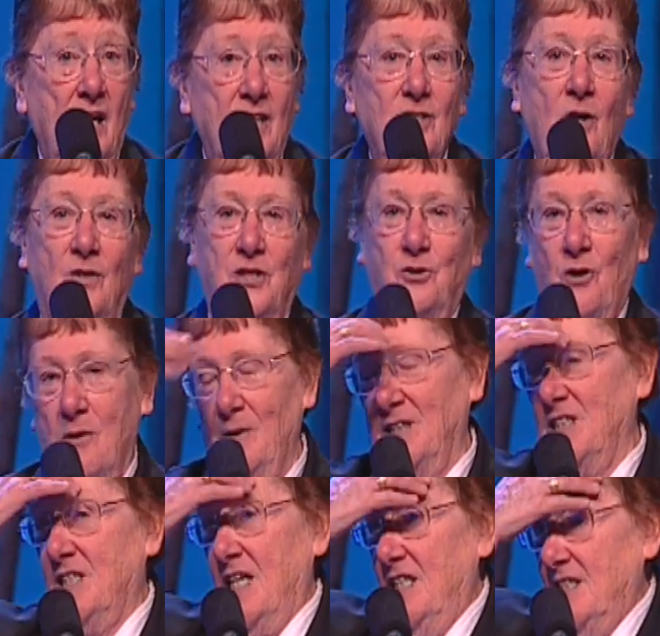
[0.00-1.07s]
You know the story
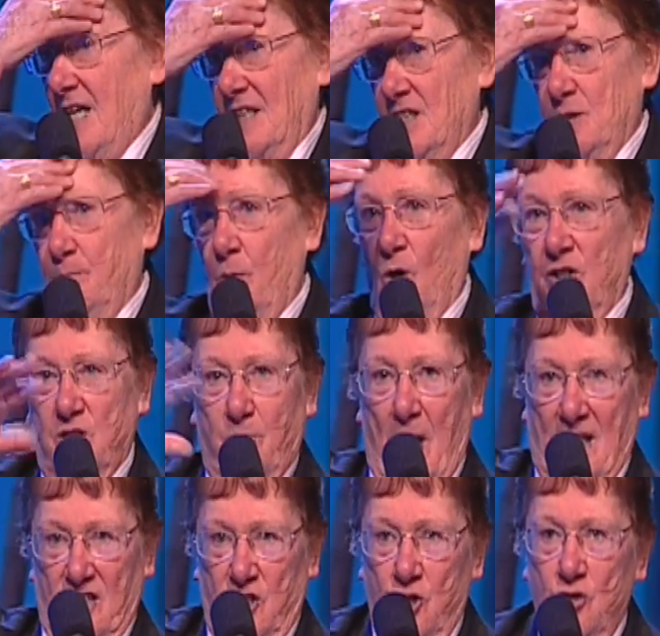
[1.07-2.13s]
about this kid, he's got this ball, this
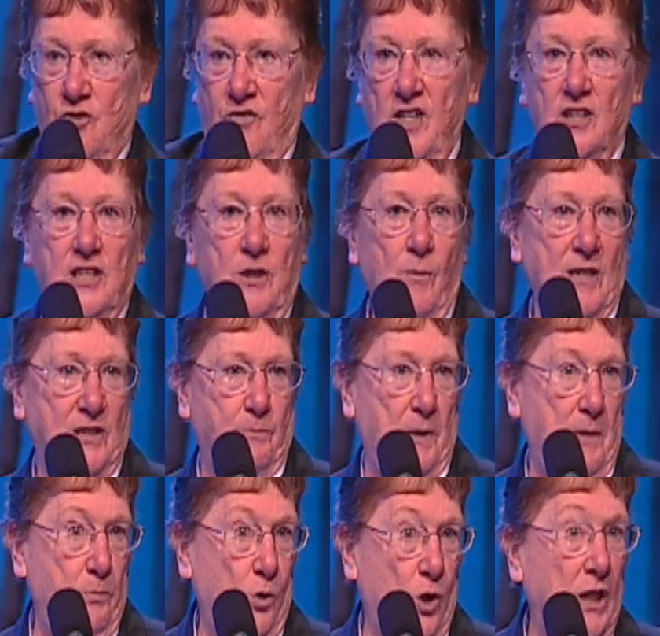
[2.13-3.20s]
bat, and this huge field, and he wants to
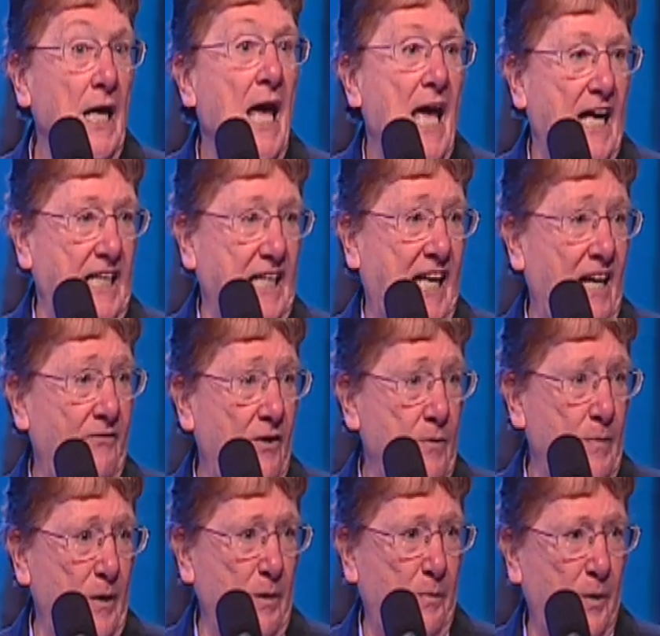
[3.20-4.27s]
play ball, and he can't
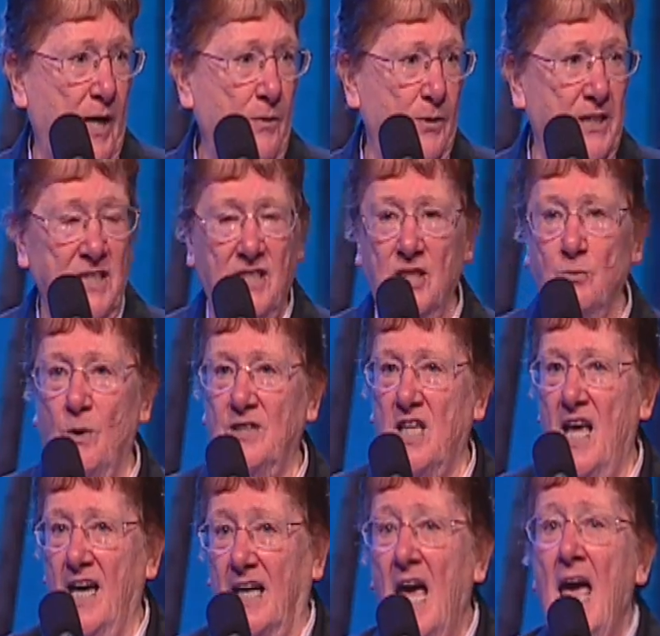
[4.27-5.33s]
find anybody to play with. He says, what
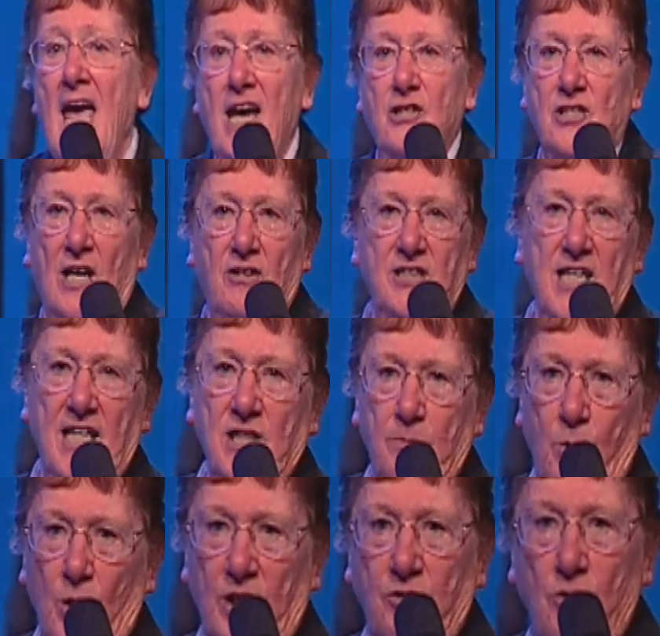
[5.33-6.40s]
the heck? He goes out, he takes
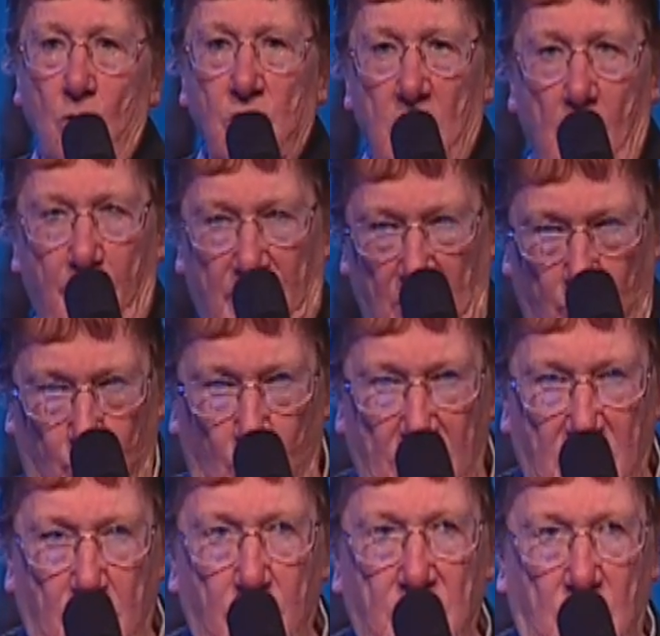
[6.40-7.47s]
the ball, he throws it up, and he
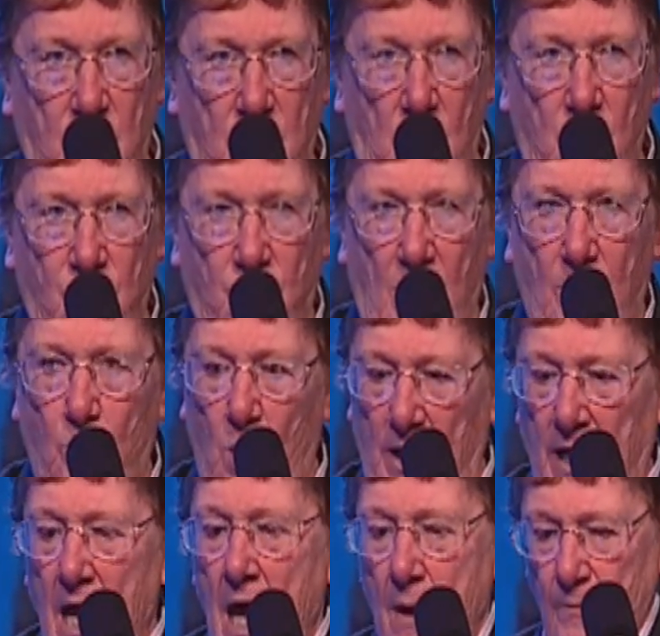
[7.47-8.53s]
swings and misses misses and goes strike
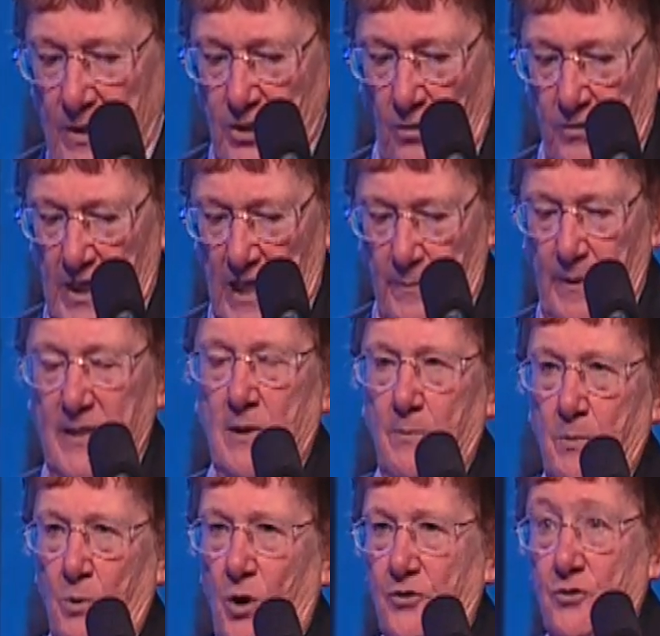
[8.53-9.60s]
one. Bends over again, he picks
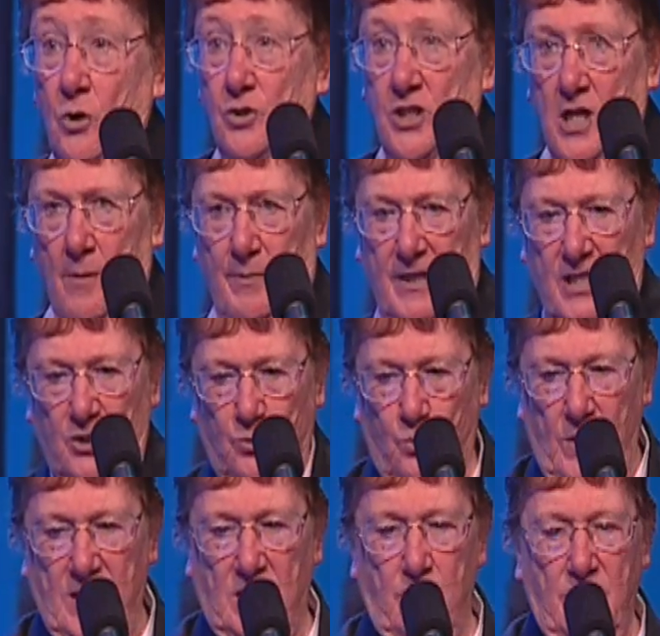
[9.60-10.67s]
up the ball, throws it up, and he
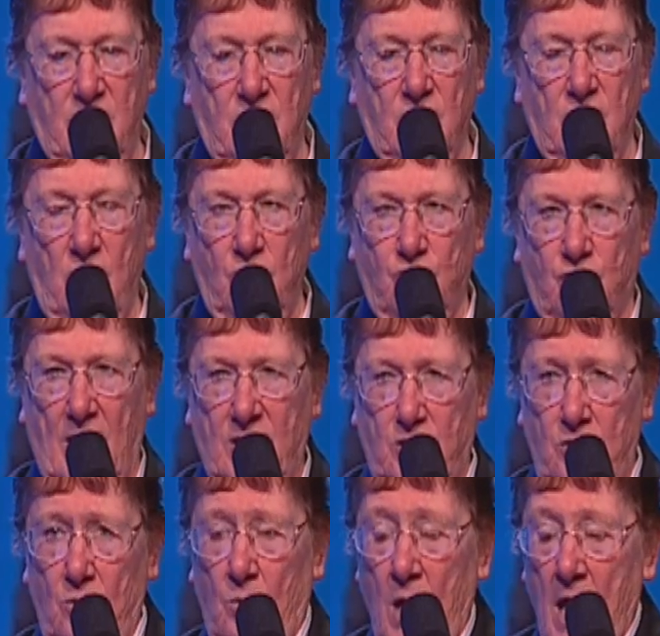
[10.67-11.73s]
swings and misses and goes strike
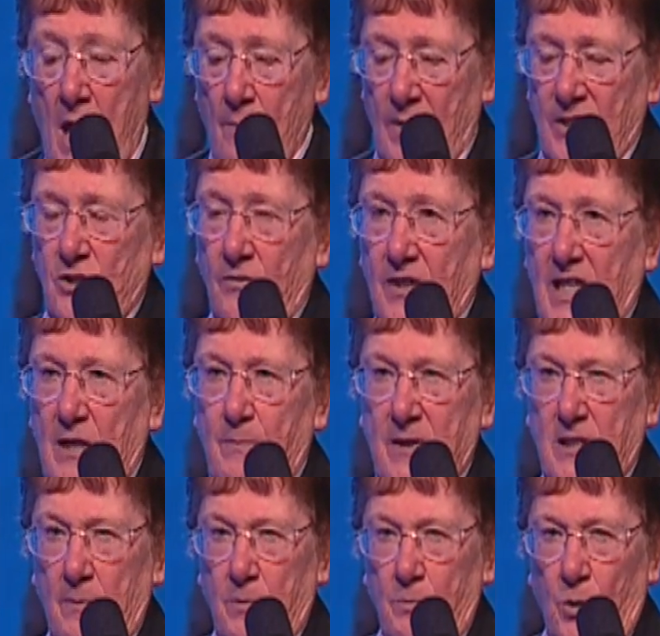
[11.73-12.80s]
two. Bends over again, he
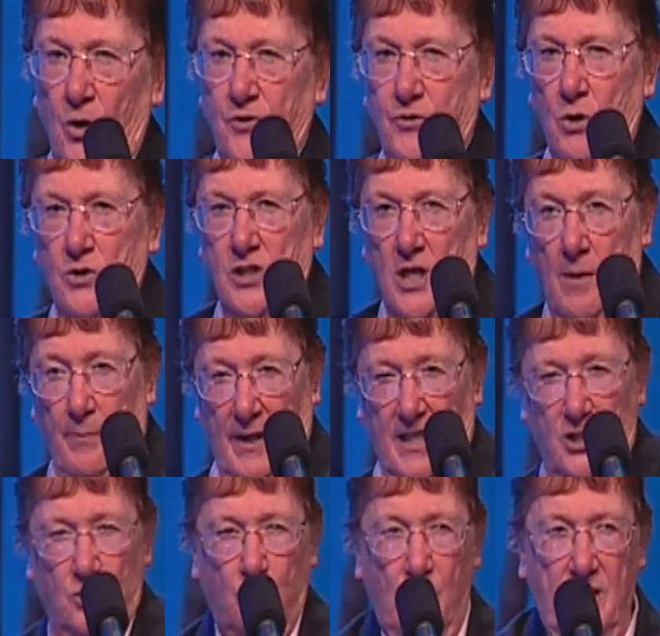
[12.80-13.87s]
picks up the ball, throws it up, and
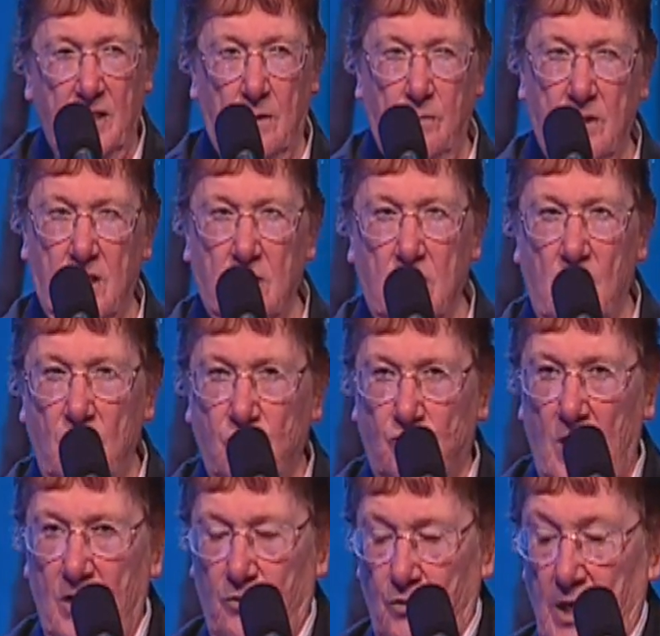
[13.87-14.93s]
he swings and misses and goes
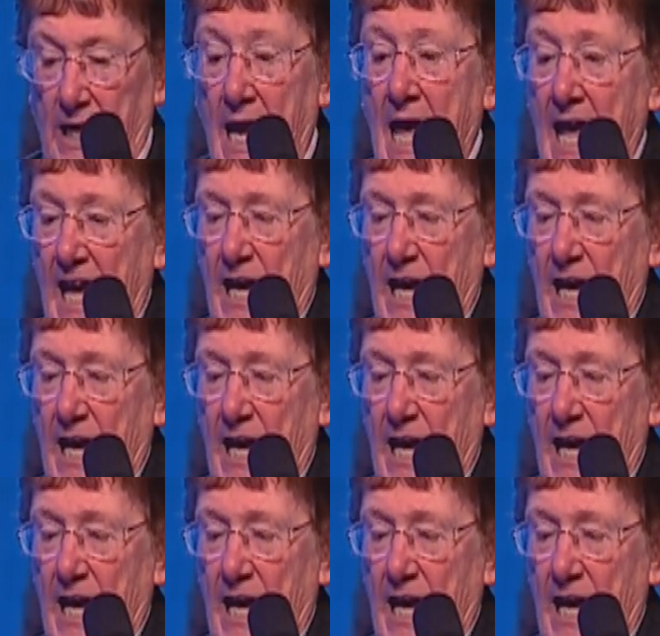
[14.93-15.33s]
strike three.